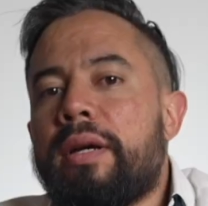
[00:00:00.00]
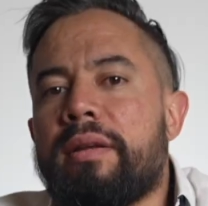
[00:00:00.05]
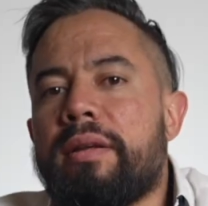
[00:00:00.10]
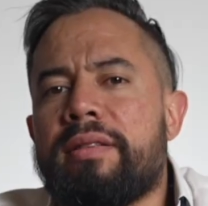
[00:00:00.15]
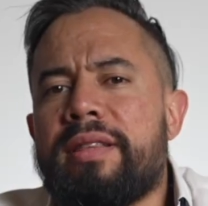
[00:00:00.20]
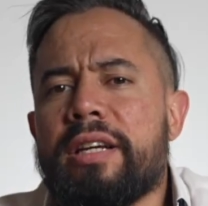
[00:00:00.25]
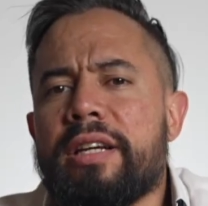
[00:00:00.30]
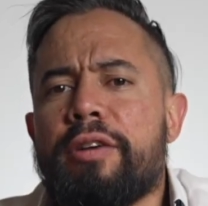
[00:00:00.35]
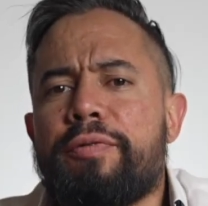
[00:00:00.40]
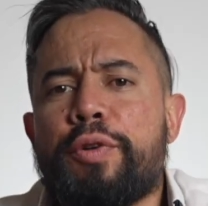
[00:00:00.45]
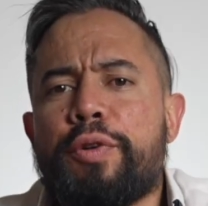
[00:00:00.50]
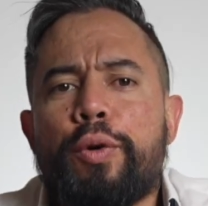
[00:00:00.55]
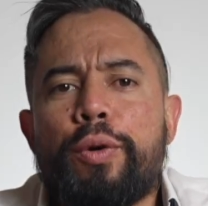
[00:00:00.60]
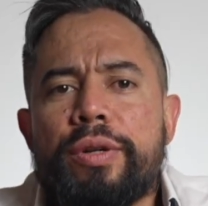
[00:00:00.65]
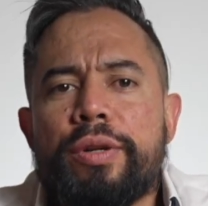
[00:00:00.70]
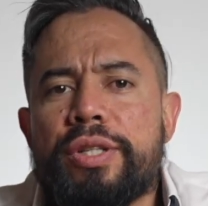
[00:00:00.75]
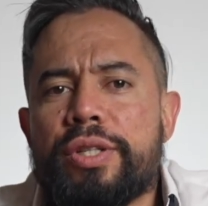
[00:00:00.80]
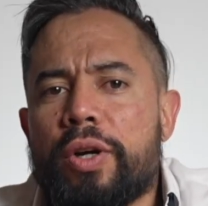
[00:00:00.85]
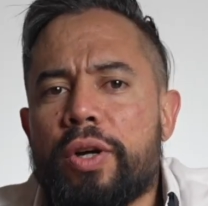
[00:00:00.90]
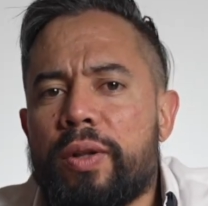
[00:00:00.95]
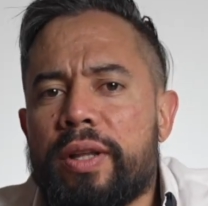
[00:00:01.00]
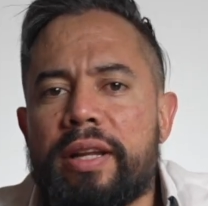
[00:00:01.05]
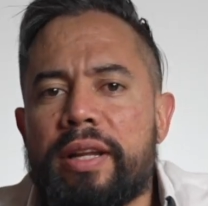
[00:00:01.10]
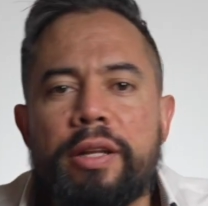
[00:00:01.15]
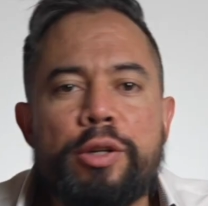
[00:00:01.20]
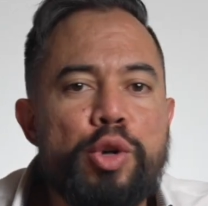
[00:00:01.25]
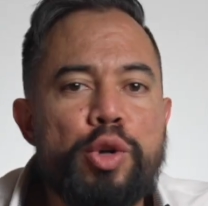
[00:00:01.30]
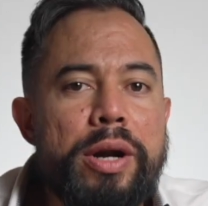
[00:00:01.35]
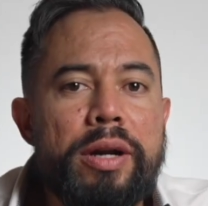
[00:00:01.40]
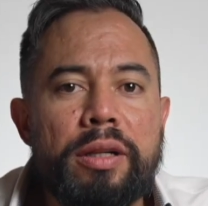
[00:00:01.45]
Think of cortisol and
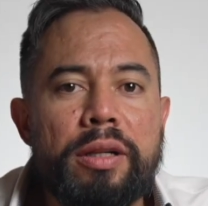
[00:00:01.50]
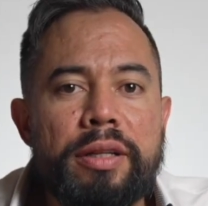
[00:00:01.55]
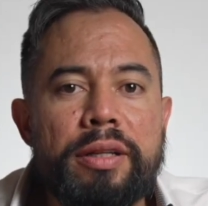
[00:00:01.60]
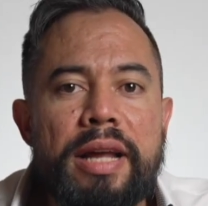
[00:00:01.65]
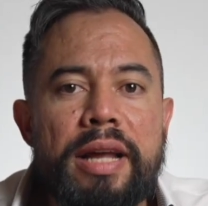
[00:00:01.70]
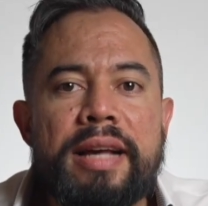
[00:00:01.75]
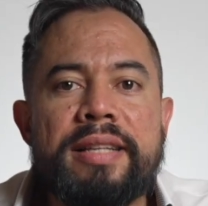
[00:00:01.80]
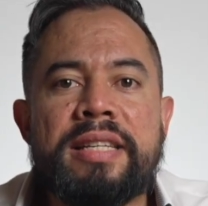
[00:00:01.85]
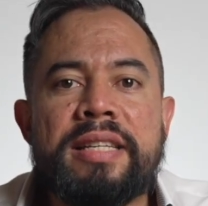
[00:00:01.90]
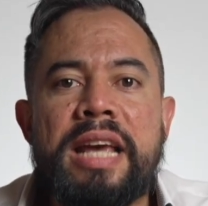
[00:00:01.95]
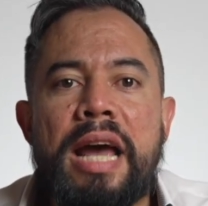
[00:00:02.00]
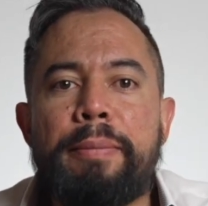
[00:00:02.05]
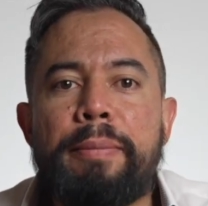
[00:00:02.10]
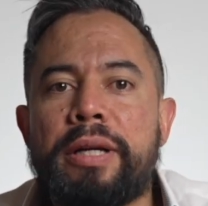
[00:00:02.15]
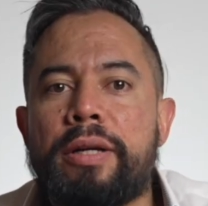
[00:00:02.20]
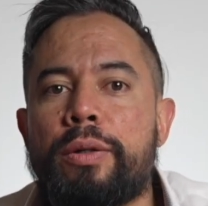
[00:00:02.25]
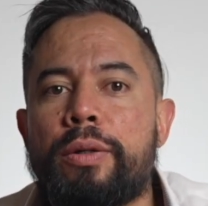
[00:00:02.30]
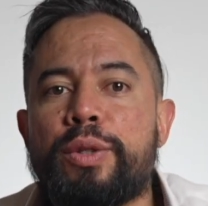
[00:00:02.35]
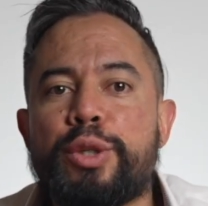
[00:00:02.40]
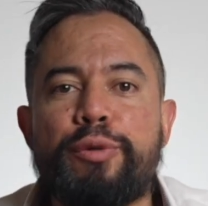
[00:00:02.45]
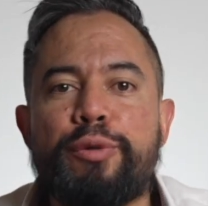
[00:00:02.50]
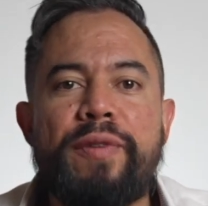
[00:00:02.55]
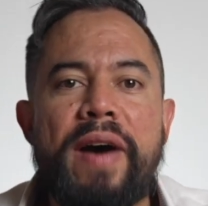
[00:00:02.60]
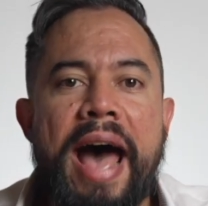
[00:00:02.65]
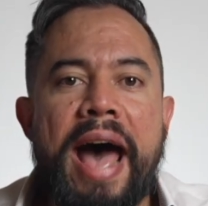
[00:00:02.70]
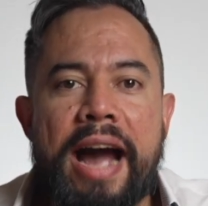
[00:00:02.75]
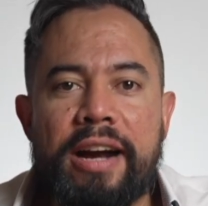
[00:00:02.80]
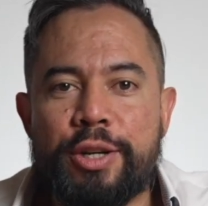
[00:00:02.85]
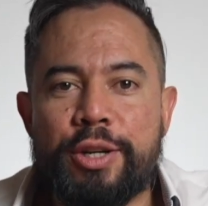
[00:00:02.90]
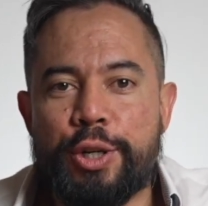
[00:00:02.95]
adrenaline as chemicals of
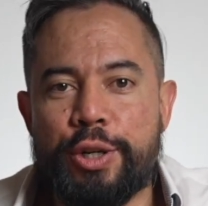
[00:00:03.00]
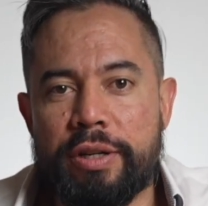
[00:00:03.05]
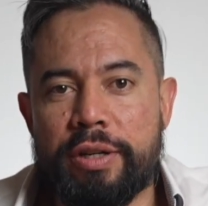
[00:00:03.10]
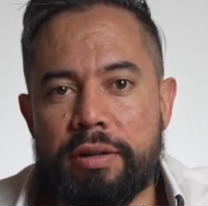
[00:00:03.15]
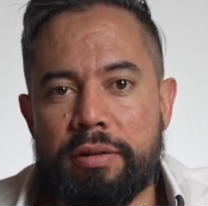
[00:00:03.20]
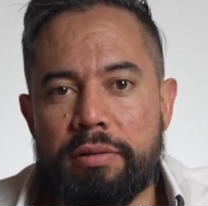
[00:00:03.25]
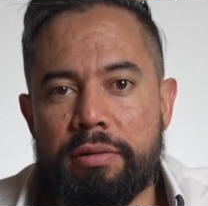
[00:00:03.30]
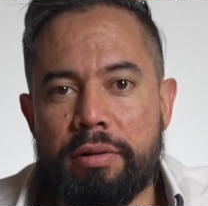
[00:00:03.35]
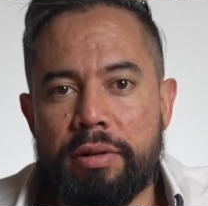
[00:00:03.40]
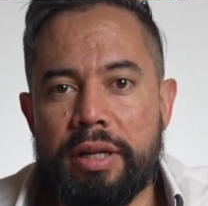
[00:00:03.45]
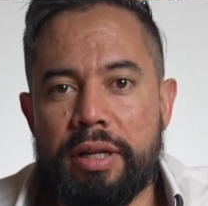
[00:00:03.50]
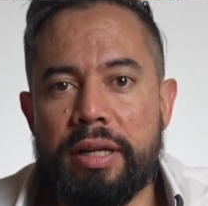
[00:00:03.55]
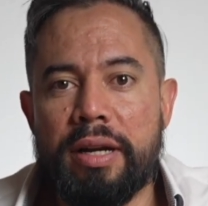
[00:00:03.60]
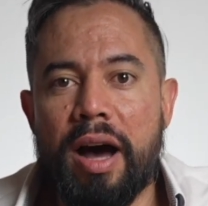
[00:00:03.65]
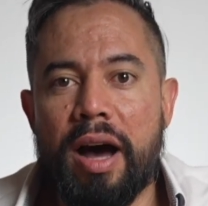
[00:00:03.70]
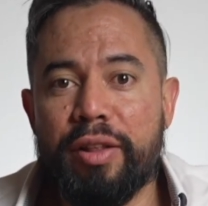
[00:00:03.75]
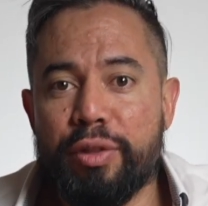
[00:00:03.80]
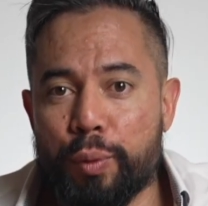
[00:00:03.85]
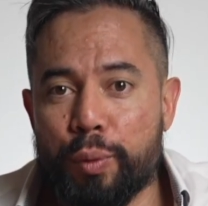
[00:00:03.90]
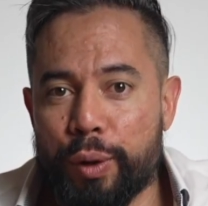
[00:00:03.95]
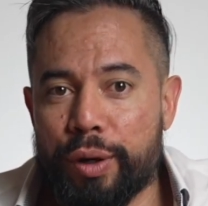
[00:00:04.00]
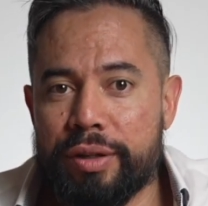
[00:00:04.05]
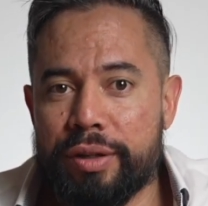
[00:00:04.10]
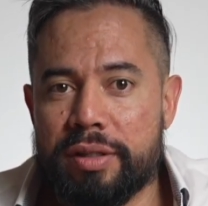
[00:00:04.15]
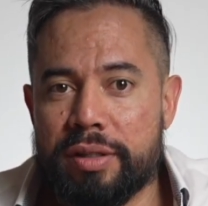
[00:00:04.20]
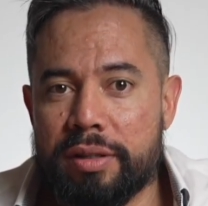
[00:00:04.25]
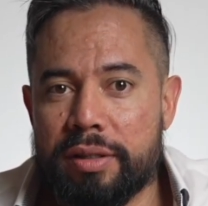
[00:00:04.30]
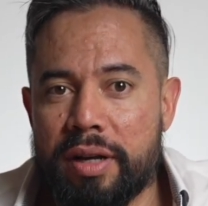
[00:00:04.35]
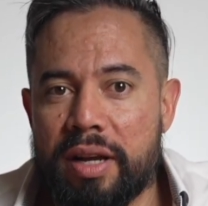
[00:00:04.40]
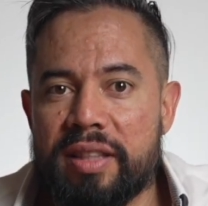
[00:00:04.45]
action. In other
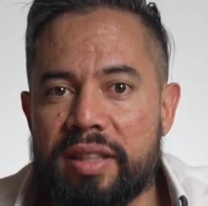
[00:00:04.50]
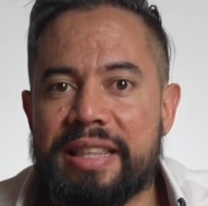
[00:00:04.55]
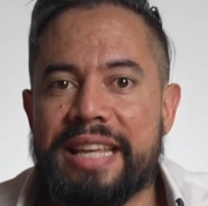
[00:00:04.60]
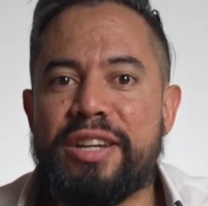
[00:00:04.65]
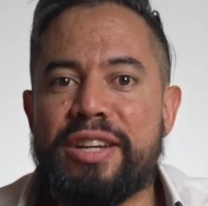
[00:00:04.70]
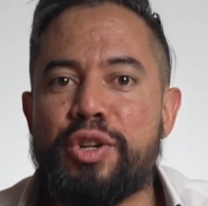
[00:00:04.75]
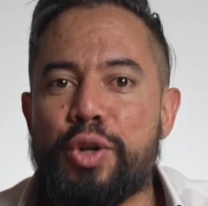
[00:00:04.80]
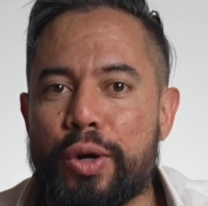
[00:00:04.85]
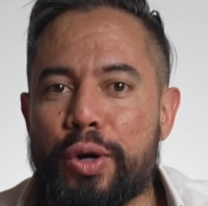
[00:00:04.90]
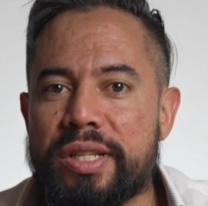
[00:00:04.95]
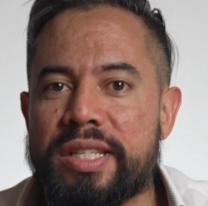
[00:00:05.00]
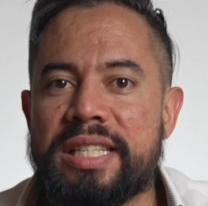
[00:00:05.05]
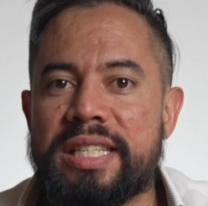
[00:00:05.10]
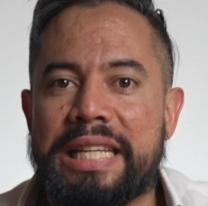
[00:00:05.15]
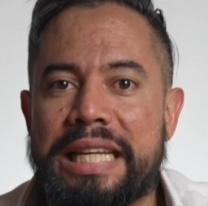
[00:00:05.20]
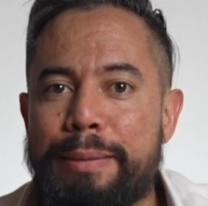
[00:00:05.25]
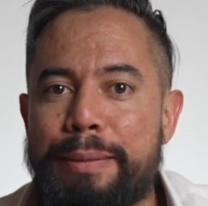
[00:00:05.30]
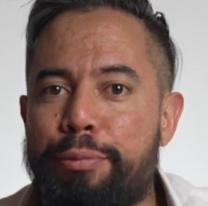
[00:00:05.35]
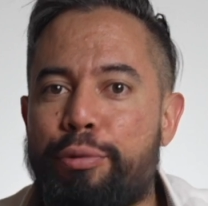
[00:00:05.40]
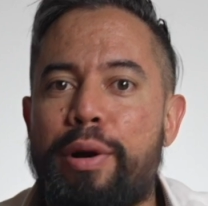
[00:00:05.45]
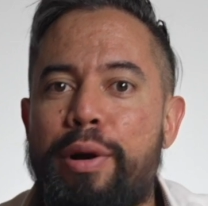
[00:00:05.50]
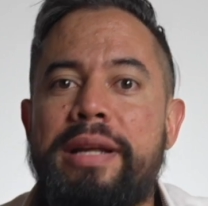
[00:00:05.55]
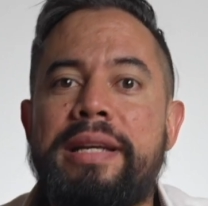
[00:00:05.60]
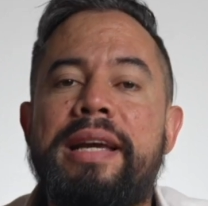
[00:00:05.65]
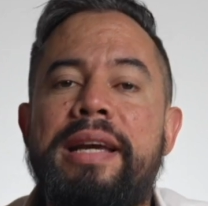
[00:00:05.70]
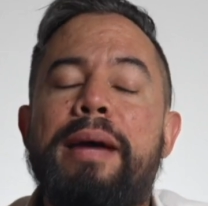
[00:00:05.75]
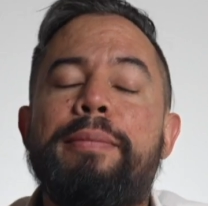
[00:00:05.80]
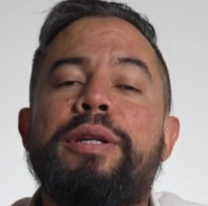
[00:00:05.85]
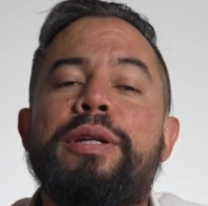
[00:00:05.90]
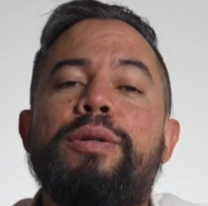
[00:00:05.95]
words, they're not sleep-ready
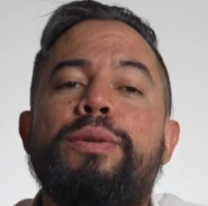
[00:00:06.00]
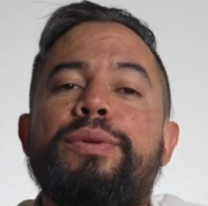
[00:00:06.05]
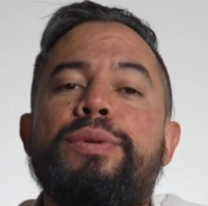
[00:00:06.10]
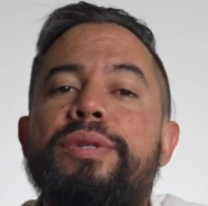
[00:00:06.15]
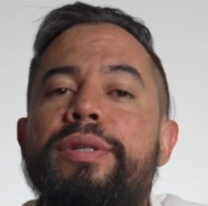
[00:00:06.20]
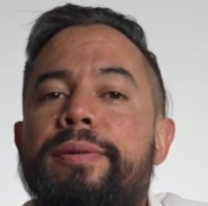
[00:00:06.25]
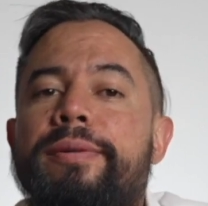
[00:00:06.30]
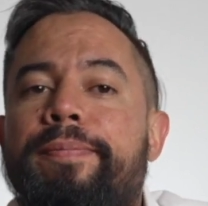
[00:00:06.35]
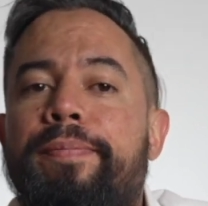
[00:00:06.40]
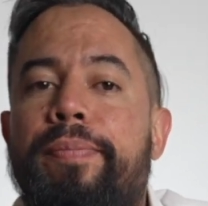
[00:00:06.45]
chemicals.